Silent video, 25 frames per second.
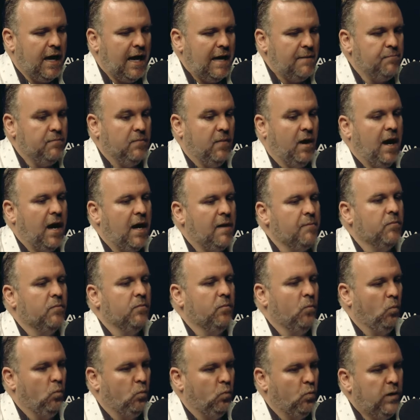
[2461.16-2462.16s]
I'm
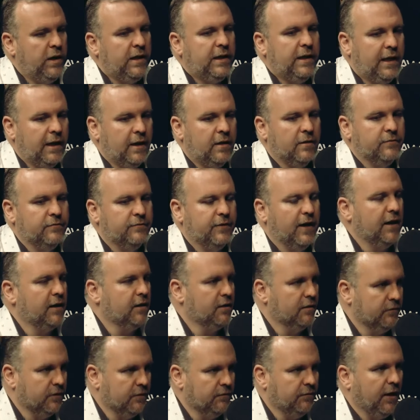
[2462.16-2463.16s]
I'm really
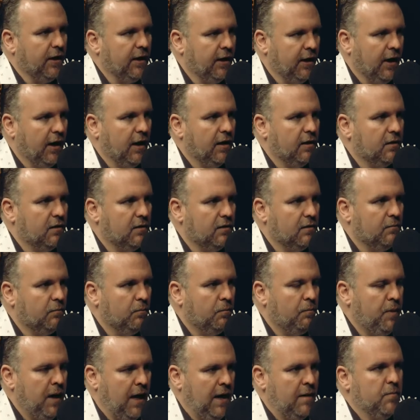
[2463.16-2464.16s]
ineffective if I can't
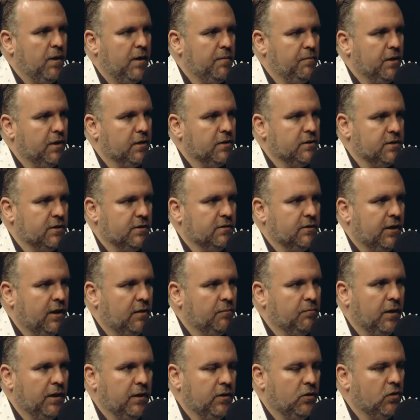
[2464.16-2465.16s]
pay my bills and
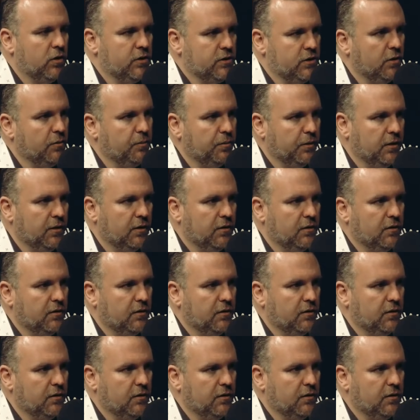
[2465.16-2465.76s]
keep my doors open.